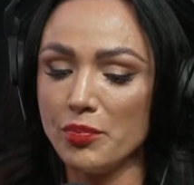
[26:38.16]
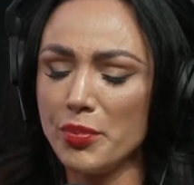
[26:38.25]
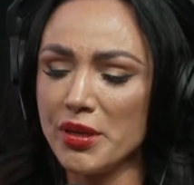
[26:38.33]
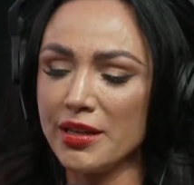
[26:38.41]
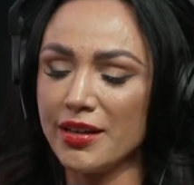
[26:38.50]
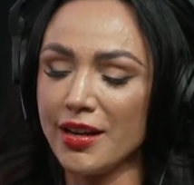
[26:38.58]

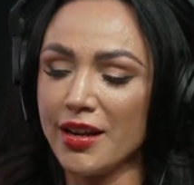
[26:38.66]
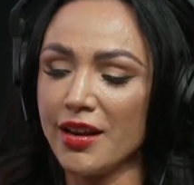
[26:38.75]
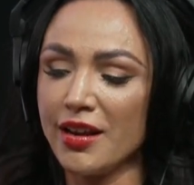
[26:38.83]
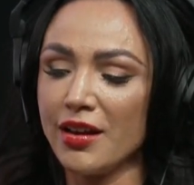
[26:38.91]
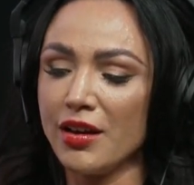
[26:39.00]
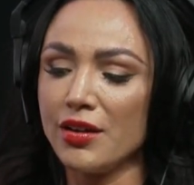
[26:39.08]
But
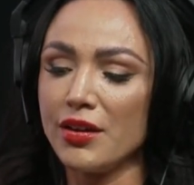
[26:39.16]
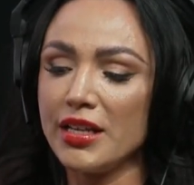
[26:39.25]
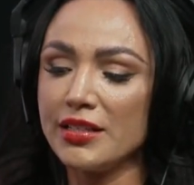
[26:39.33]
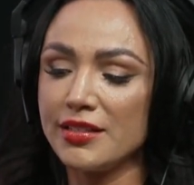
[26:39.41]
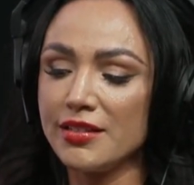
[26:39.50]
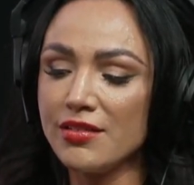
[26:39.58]

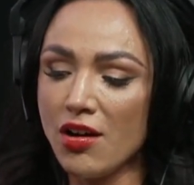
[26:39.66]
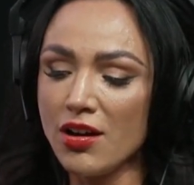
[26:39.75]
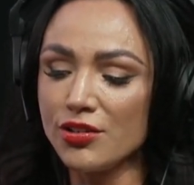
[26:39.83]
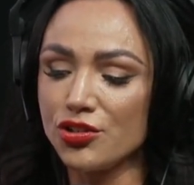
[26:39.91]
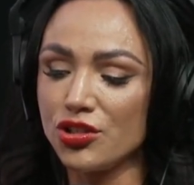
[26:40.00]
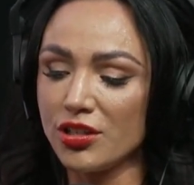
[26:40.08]
it's
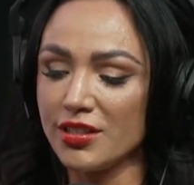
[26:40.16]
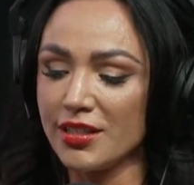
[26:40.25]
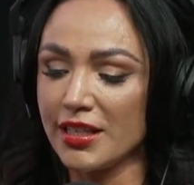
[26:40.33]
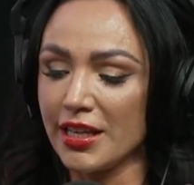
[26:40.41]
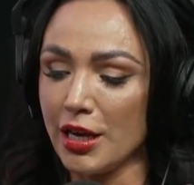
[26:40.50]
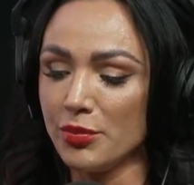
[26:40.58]
not just the
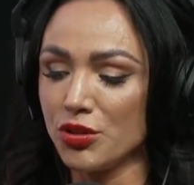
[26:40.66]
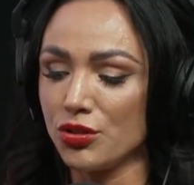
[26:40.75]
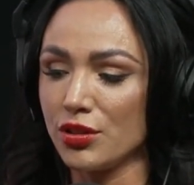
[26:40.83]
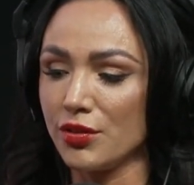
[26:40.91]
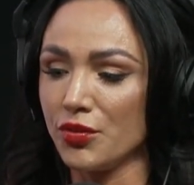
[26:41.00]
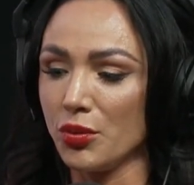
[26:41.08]

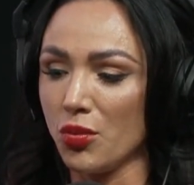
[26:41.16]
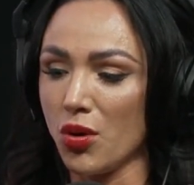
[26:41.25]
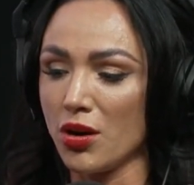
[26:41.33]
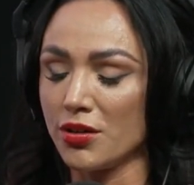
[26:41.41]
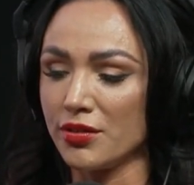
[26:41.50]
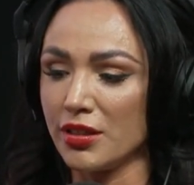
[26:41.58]
chemistry of the
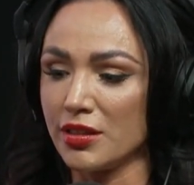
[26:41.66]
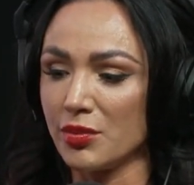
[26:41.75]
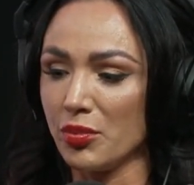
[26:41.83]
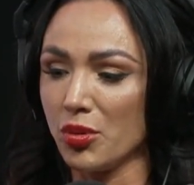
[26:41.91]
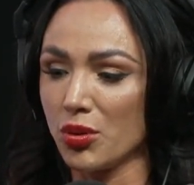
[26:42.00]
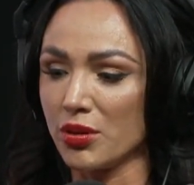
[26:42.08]
water that's
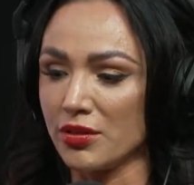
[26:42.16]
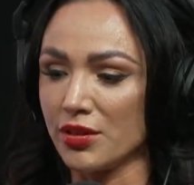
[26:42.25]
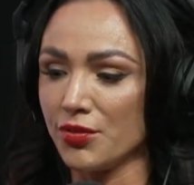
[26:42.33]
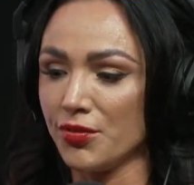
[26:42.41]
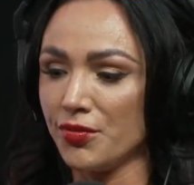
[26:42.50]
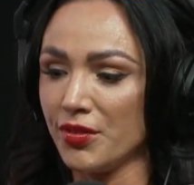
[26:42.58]
important.
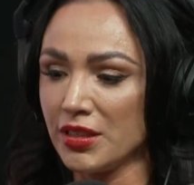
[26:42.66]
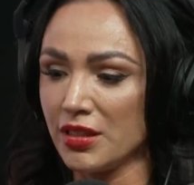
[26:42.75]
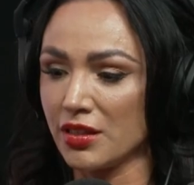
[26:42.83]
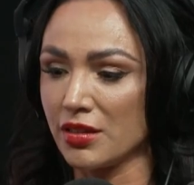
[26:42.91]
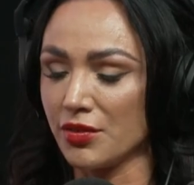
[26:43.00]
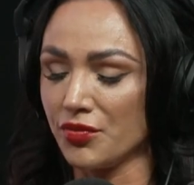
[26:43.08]
The
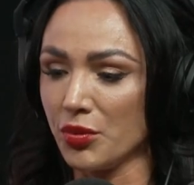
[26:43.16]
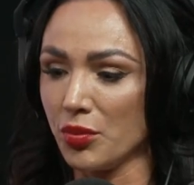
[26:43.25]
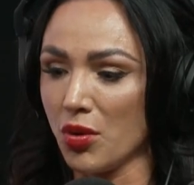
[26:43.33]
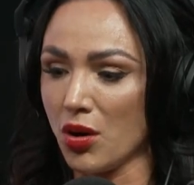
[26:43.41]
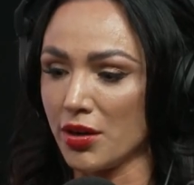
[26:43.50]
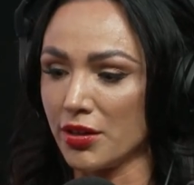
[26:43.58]
physics of the
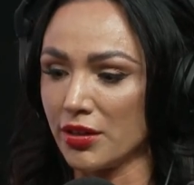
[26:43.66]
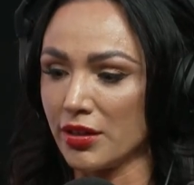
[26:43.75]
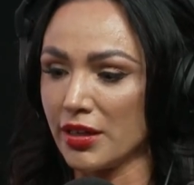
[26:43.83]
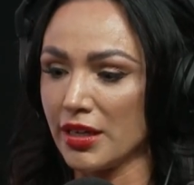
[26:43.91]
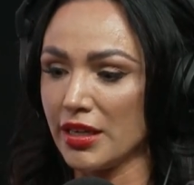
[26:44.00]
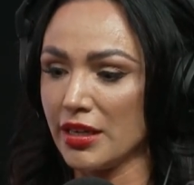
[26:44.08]
water
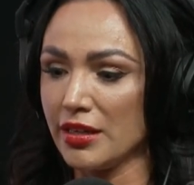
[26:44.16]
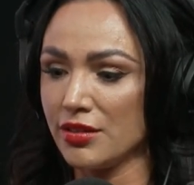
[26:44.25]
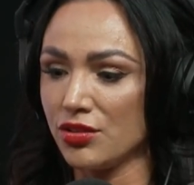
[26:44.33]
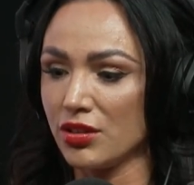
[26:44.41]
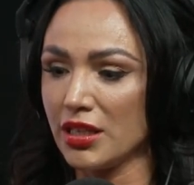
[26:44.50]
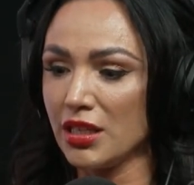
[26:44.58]

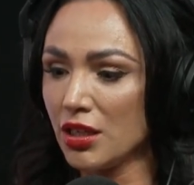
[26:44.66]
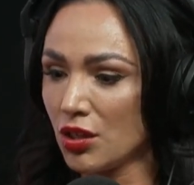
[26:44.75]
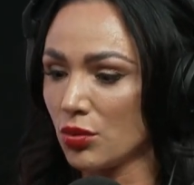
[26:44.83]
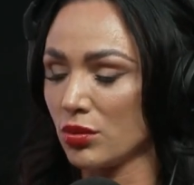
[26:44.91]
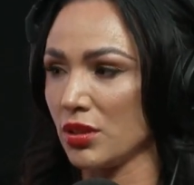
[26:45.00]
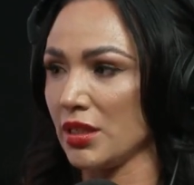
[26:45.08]
is
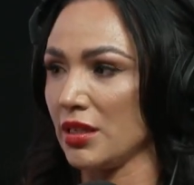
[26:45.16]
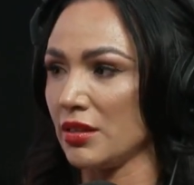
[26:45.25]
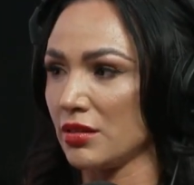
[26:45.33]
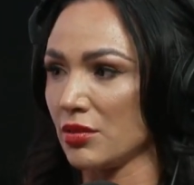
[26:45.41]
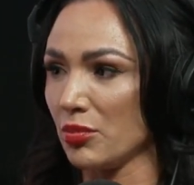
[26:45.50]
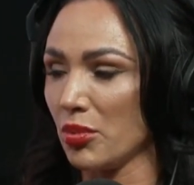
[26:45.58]
equally as
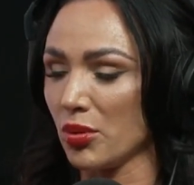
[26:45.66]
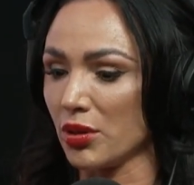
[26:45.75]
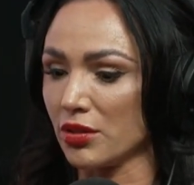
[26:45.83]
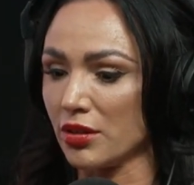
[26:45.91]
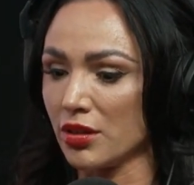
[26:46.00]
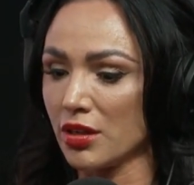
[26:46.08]

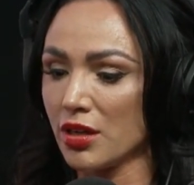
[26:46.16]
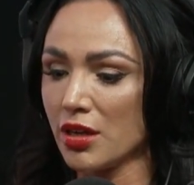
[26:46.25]
important.